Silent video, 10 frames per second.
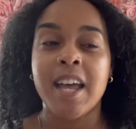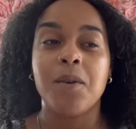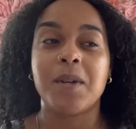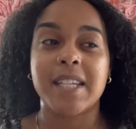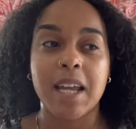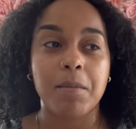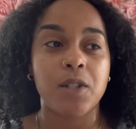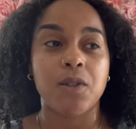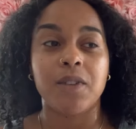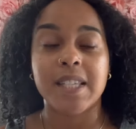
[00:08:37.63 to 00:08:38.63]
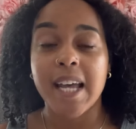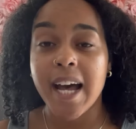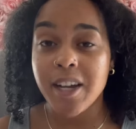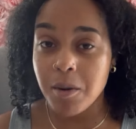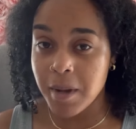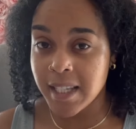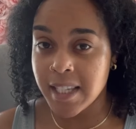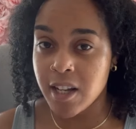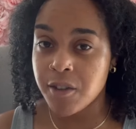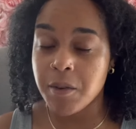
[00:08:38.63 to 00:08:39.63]
was able to retire
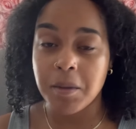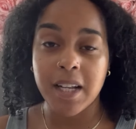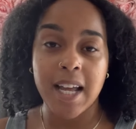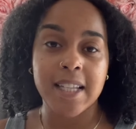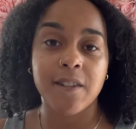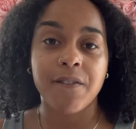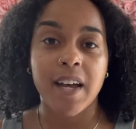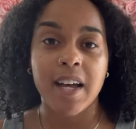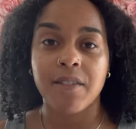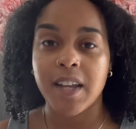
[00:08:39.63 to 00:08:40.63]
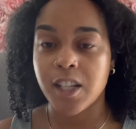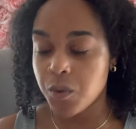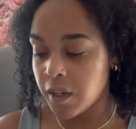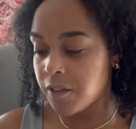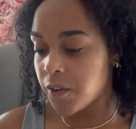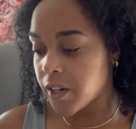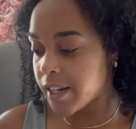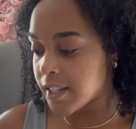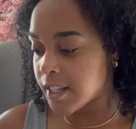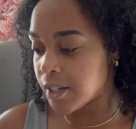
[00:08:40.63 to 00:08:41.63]
myself from the 9-to-5 at 24
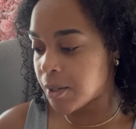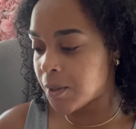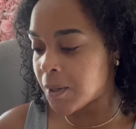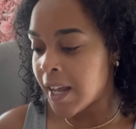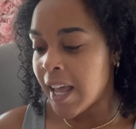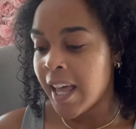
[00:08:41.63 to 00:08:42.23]
years old.